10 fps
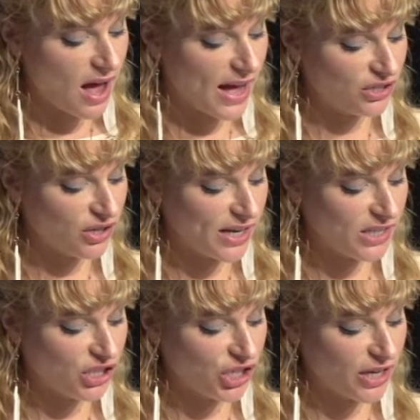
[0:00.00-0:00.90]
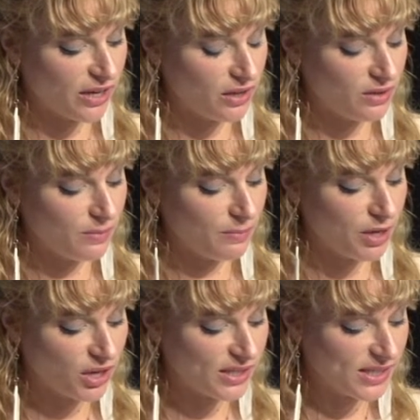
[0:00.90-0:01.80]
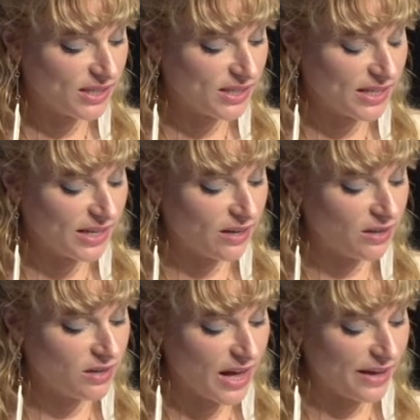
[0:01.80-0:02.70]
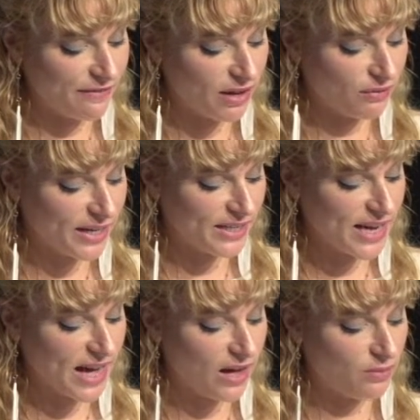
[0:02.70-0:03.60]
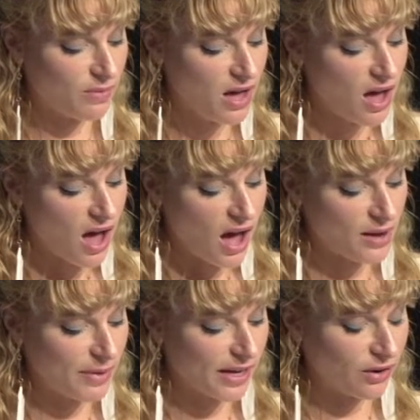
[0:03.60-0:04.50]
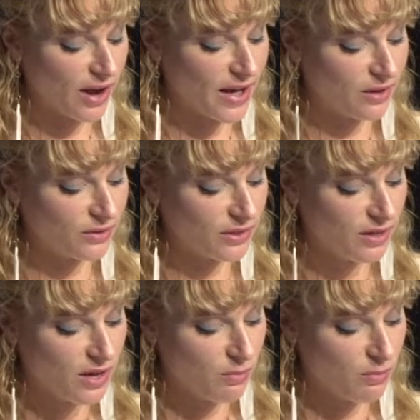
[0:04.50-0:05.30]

I tried to chill, but couldn't sit still. I fell right down on my crown.